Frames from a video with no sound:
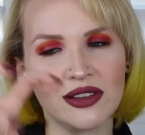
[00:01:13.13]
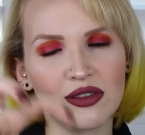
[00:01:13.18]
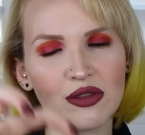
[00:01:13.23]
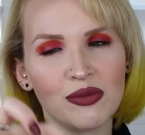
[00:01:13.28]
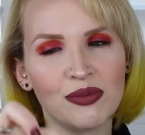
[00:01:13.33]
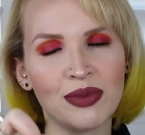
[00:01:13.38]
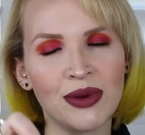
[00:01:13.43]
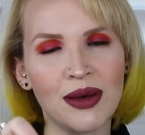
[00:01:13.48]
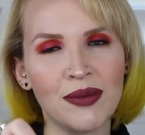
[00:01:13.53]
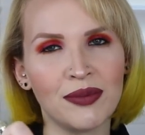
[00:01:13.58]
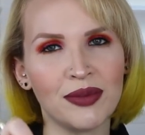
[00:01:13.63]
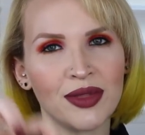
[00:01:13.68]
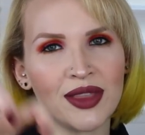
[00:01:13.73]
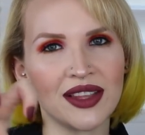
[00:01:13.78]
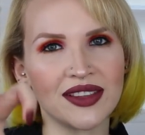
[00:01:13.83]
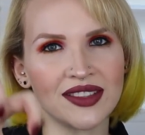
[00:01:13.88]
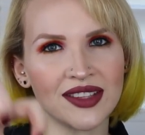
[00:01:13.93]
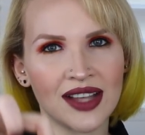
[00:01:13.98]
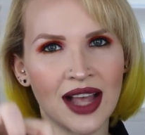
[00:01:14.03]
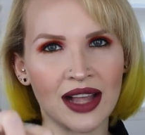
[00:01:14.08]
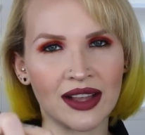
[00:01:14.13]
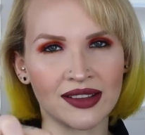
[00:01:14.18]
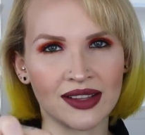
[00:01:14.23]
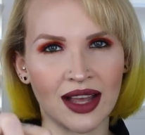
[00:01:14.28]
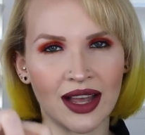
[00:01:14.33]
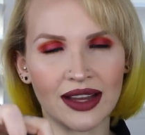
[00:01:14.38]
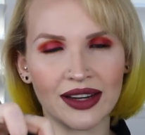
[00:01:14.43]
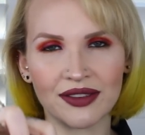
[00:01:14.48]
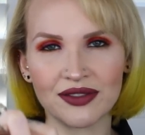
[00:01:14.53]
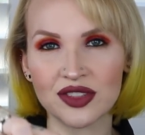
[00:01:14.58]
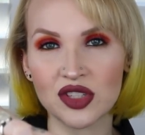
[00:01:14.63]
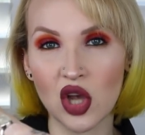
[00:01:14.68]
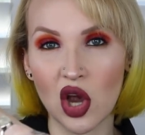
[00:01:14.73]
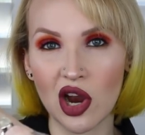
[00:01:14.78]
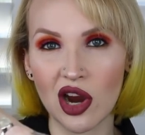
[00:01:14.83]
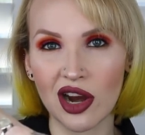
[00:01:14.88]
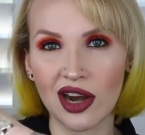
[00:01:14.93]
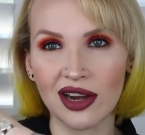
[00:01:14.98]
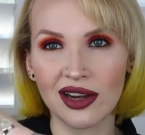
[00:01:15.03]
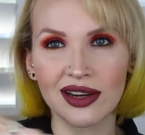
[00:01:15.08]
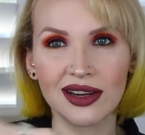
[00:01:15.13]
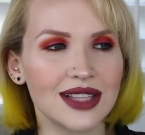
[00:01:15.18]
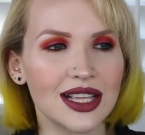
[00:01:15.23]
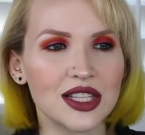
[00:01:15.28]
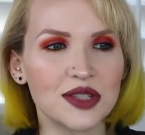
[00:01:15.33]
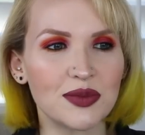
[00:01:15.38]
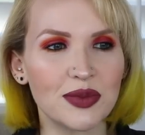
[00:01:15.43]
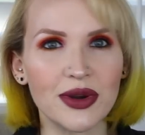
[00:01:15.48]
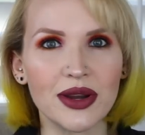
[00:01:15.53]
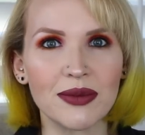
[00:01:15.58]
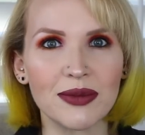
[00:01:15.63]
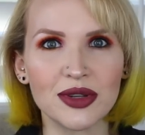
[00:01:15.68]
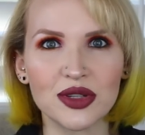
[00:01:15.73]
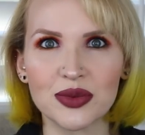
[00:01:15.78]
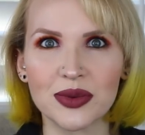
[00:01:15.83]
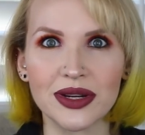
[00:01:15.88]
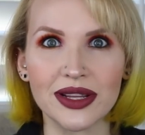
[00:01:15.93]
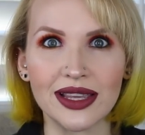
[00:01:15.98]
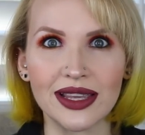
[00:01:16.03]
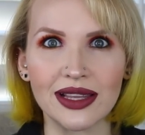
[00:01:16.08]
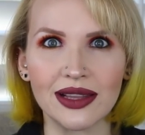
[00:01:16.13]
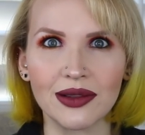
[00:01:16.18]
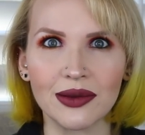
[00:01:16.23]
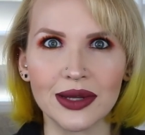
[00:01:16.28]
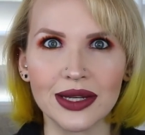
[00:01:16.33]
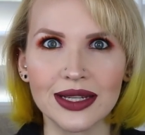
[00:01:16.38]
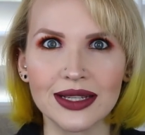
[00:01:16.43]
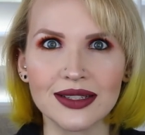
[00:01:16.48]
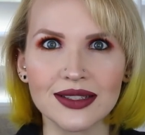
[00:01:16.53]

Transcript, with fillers: little bump that's a kind of scar. That's pretty much what a keloid